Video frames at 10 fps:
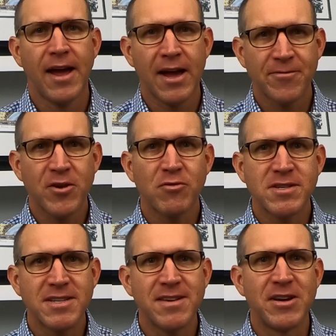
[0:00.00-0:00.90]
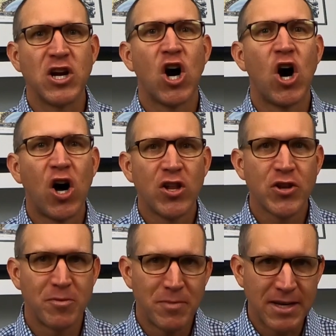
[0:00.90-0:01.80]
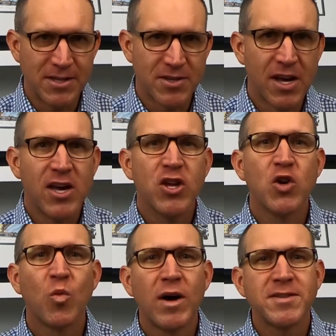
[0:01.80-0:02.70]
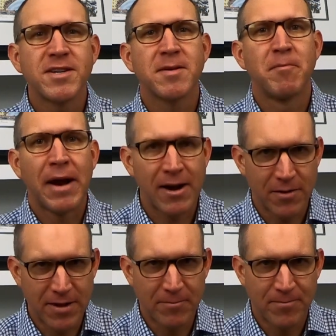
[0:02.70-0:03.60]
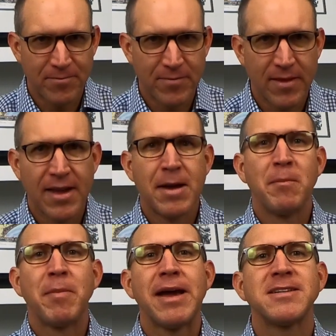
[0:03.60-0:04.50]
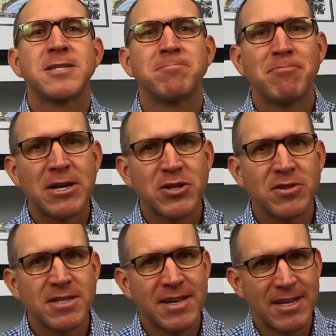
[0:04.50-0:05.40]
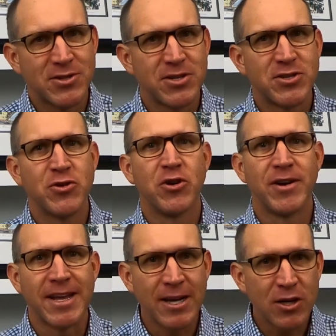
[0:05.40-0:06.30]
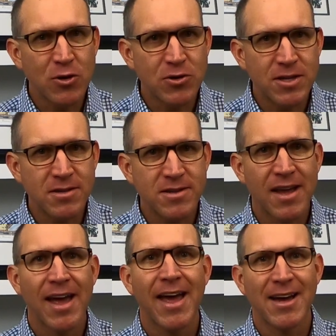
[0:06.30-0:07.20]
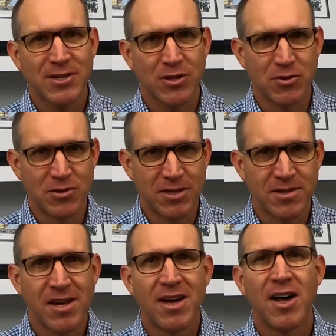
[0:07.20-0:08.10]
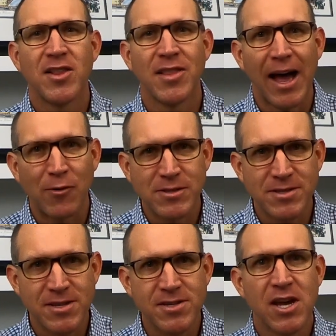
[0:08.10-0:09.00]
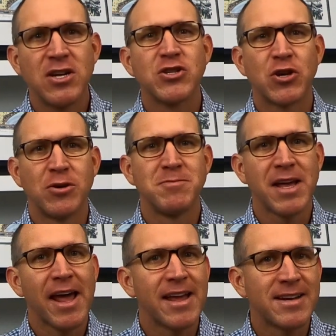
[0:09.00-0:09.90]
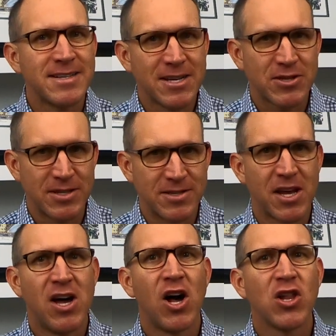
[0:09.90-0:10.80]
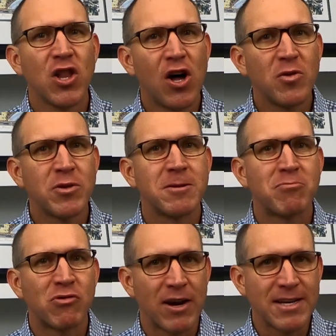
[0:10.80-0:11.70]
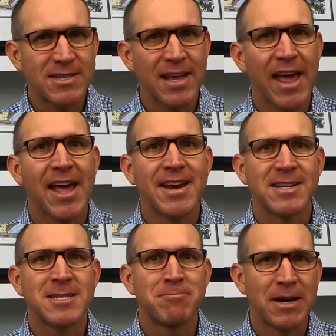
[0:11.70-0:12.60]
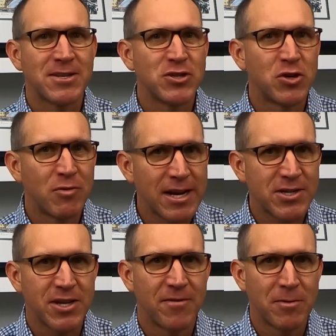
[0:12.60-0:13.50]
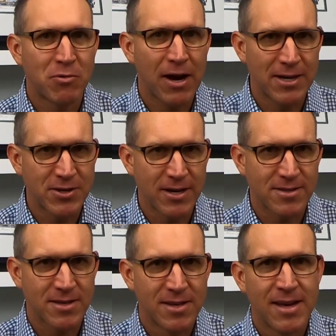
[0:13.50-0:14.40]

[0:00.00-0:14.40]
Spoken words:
After receiving all your bids, you'll want to compare them. Pay special attention to their inclusions, exclusions, allowances, terms and conditions, along with the price and expected duration of the project.